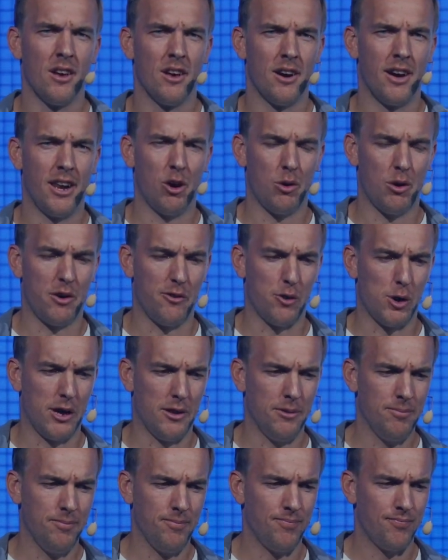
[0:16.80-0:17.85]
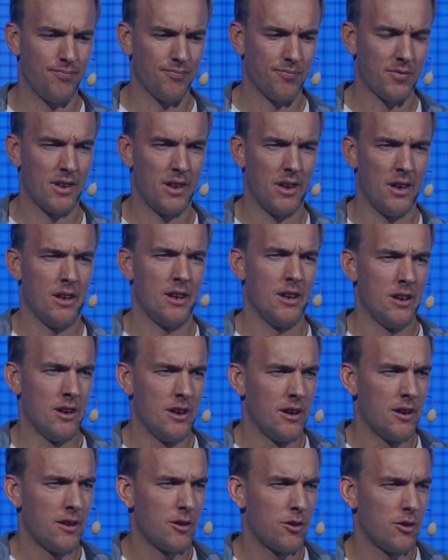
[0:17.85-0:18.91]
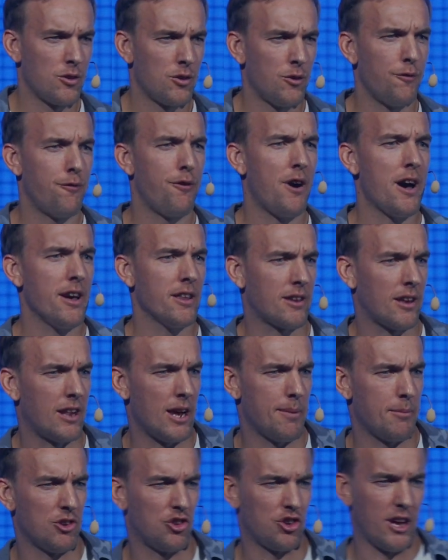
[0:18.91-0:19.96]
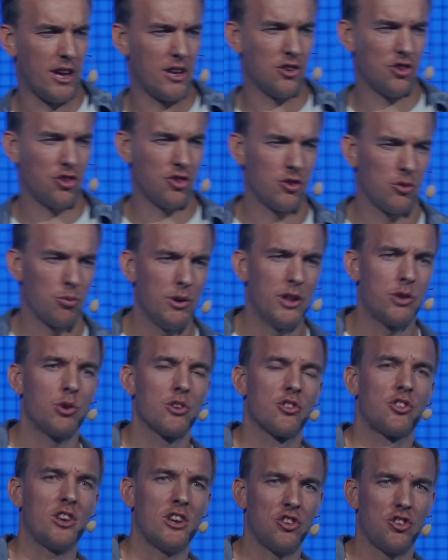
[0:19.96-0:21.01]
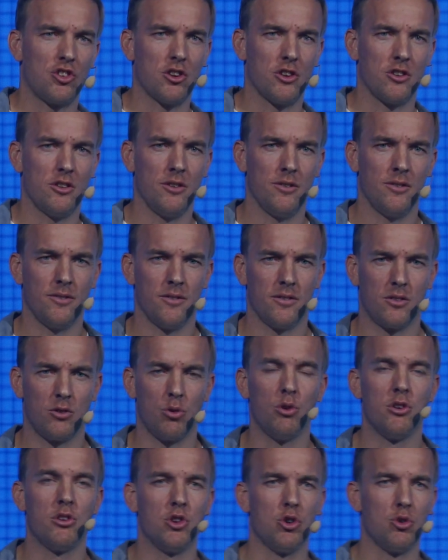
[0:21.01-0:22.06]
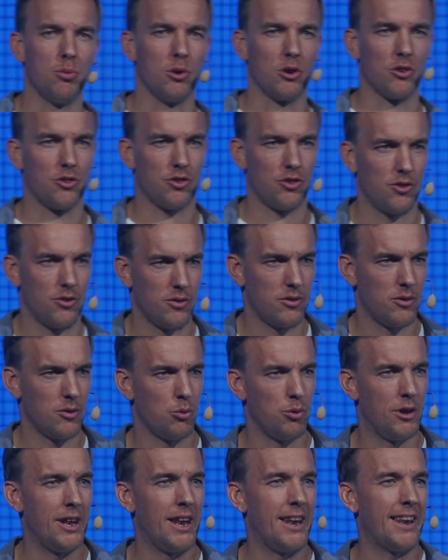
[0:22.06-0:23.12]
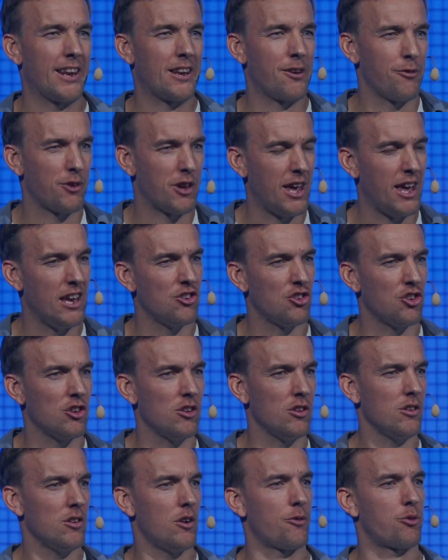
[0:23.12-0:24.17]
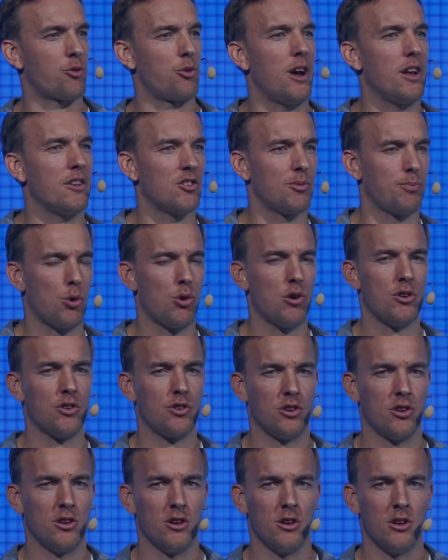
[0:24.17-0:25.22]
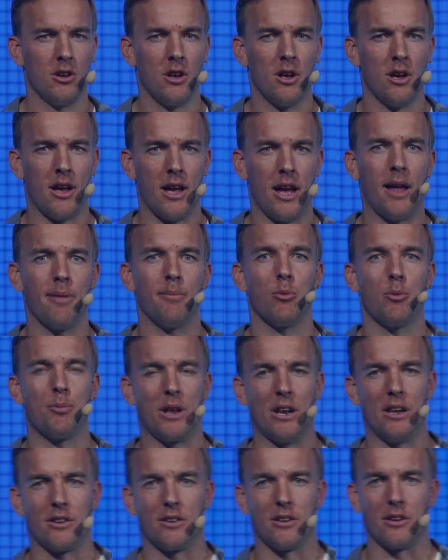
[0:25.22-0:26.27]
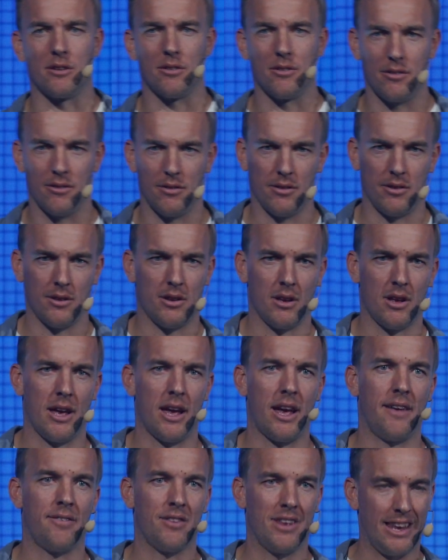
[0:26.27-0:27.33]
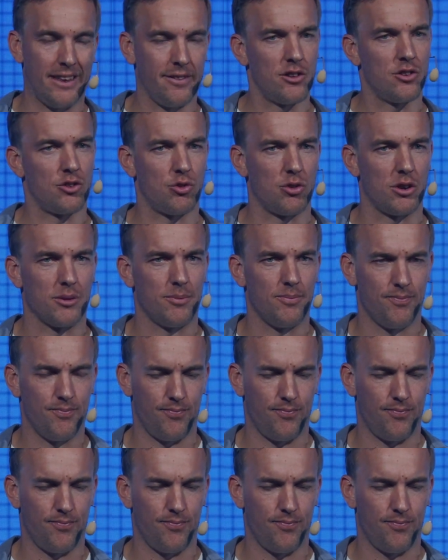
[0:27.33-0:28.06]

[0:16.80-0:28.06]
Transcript: Hello, everyone. To fight climate change, we need transition to renewables. We need electrification of transport and mobility and industry.